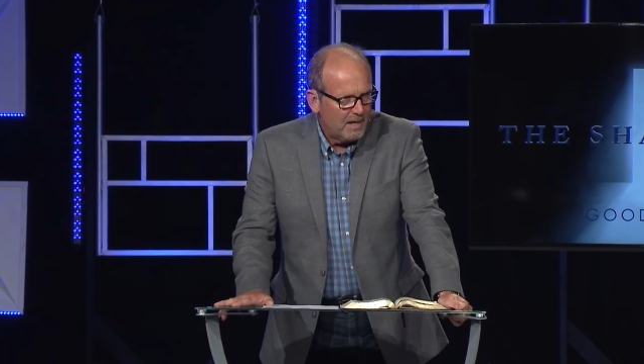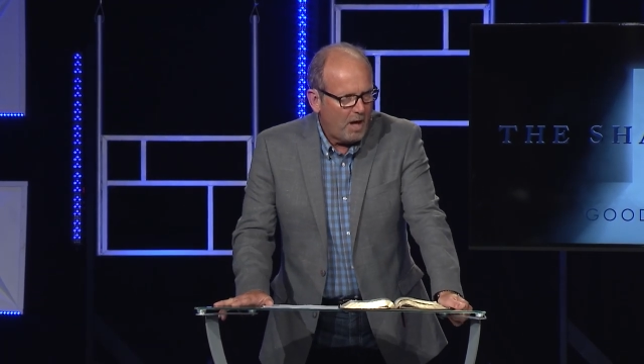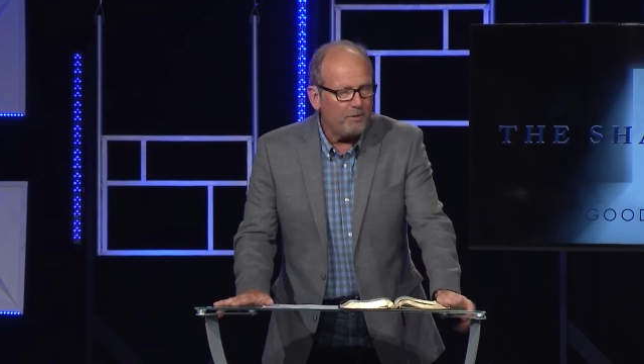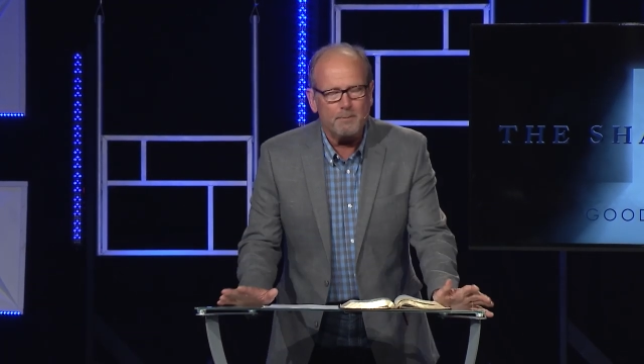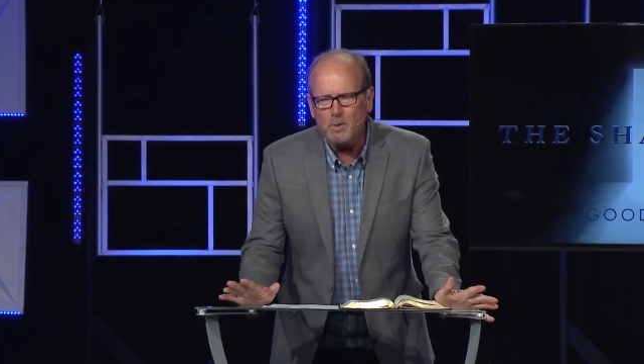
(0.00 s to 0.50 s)

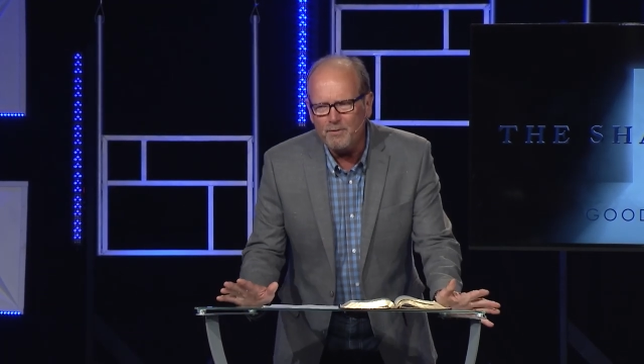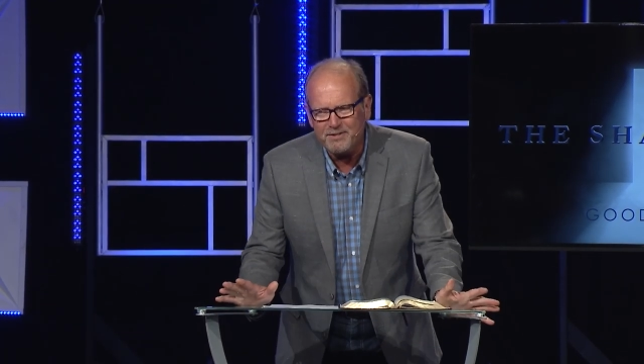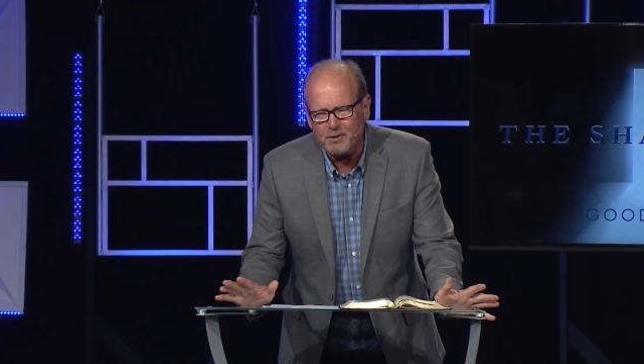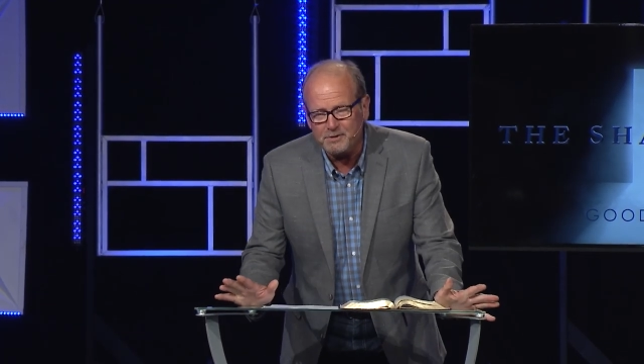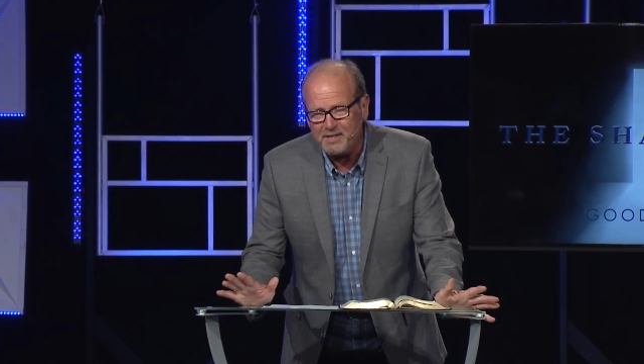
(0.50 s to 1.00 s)
Oh, the
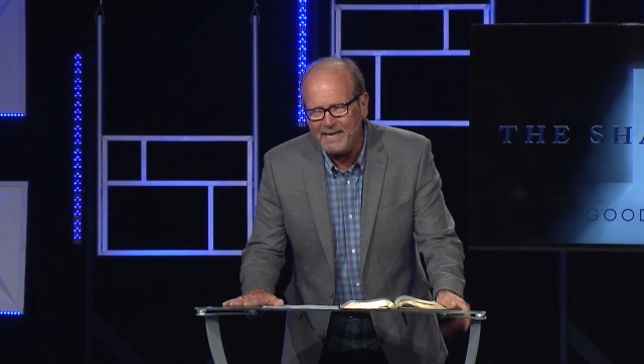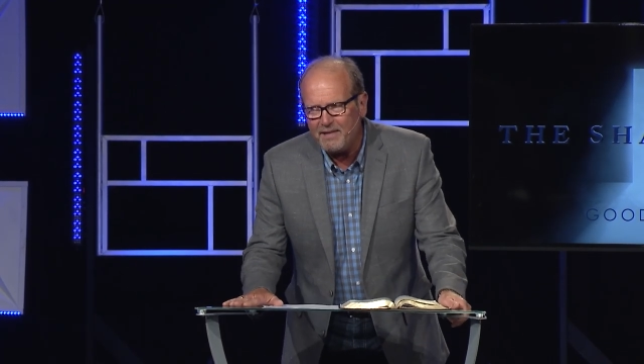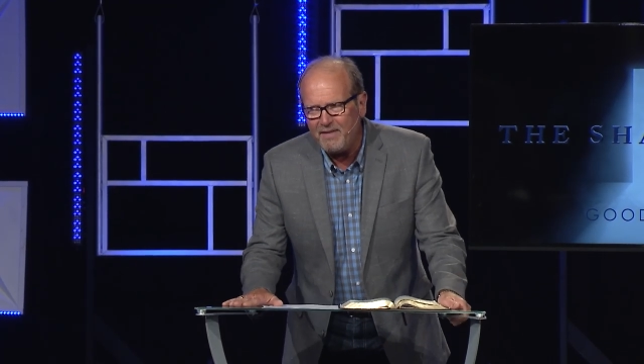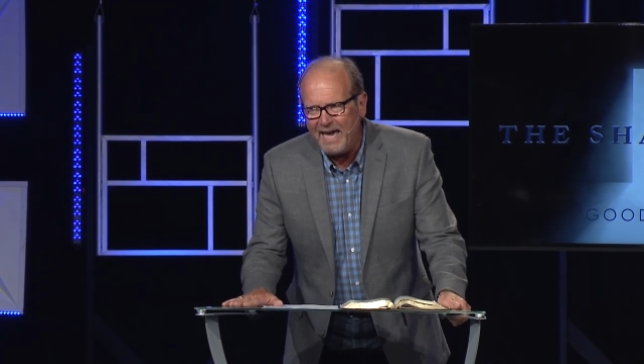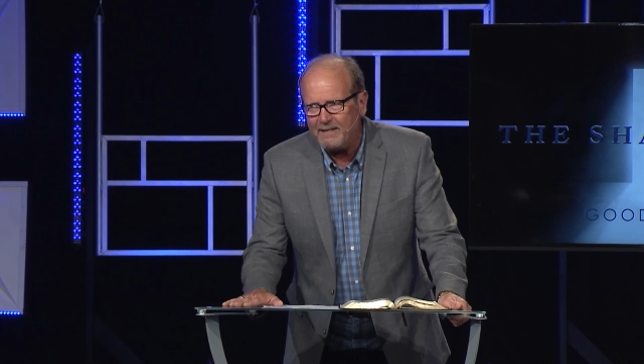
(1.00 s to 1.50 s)
movies don't tell you
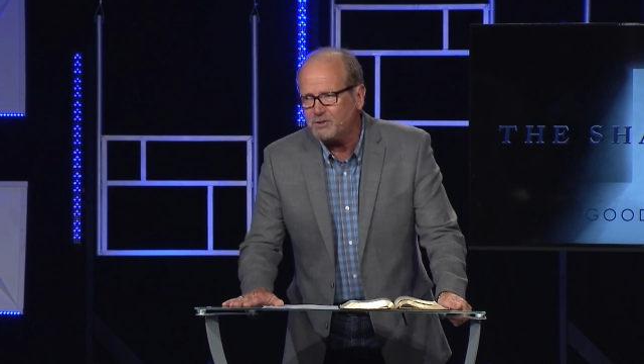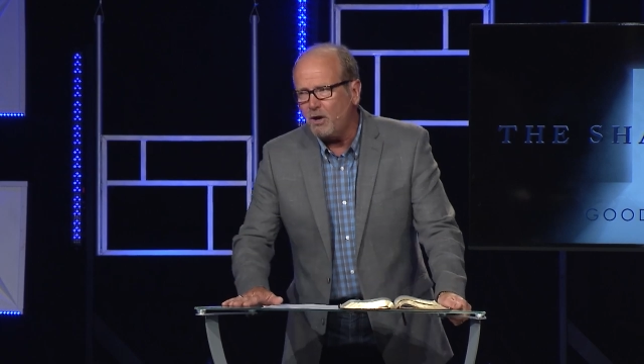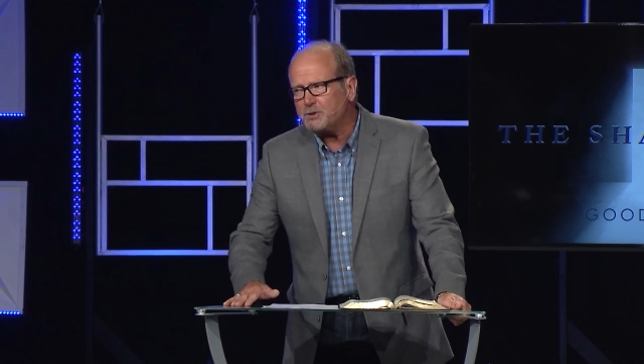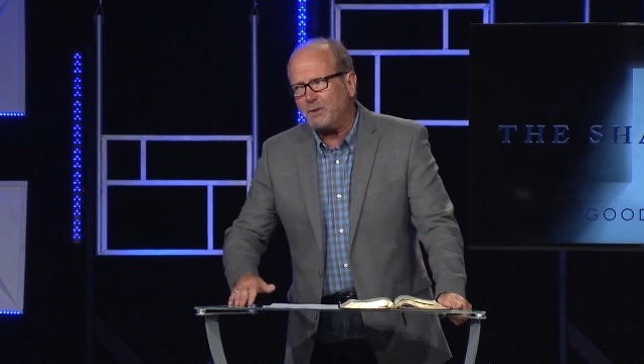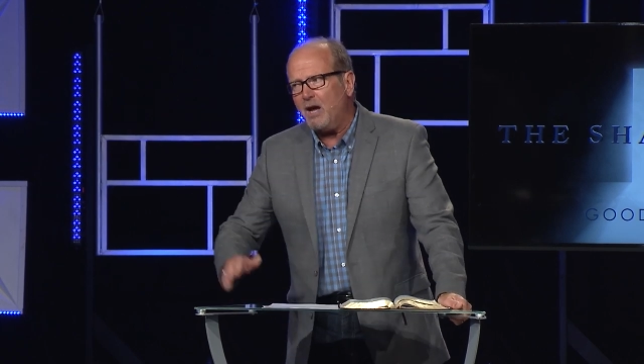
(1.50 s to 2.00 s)
that.
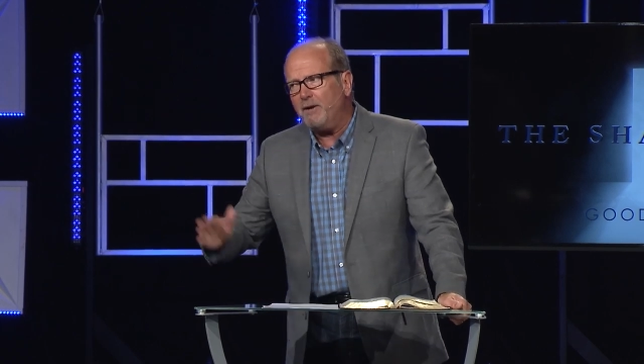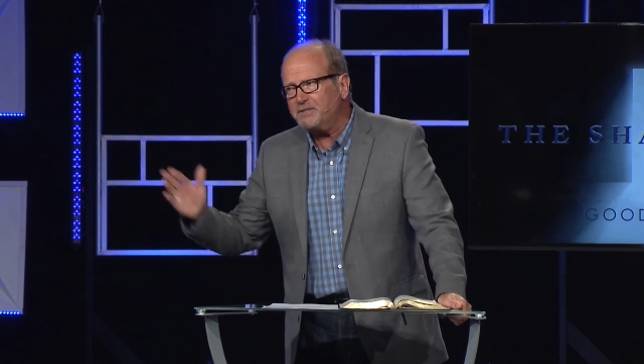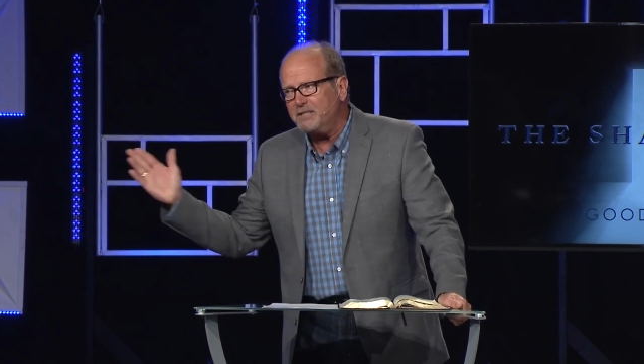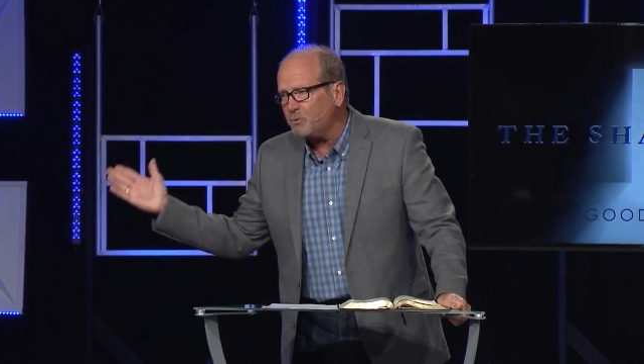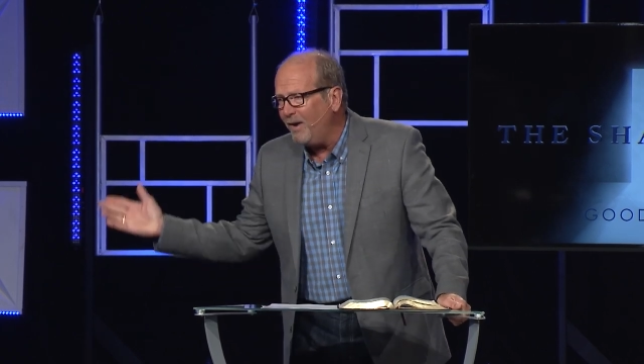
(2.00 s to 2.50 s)
Adultery
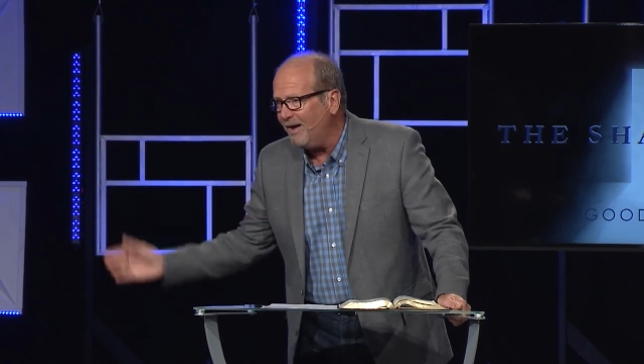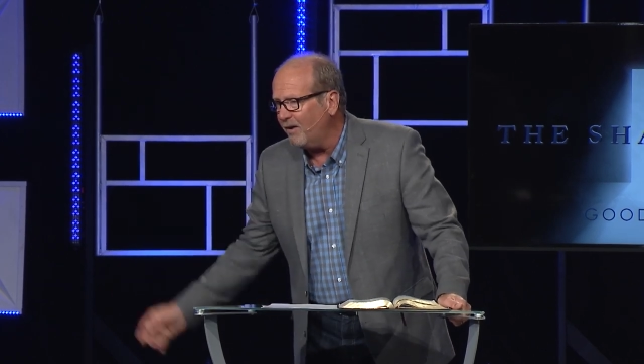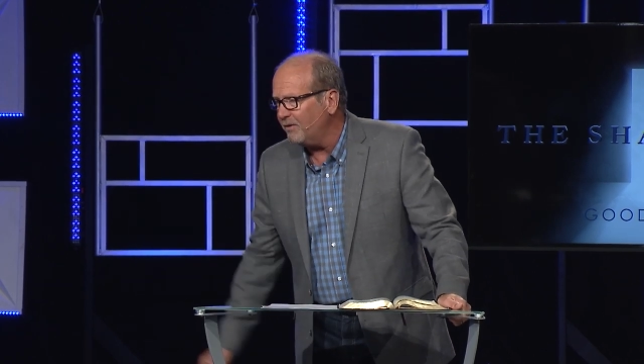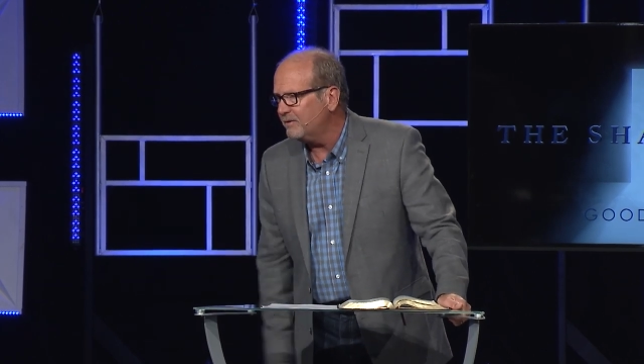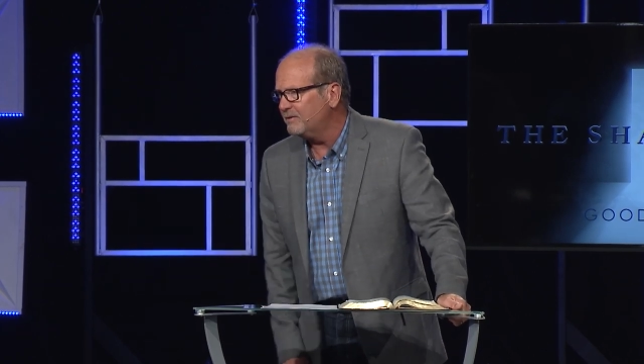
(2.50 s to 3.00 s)
always ends well.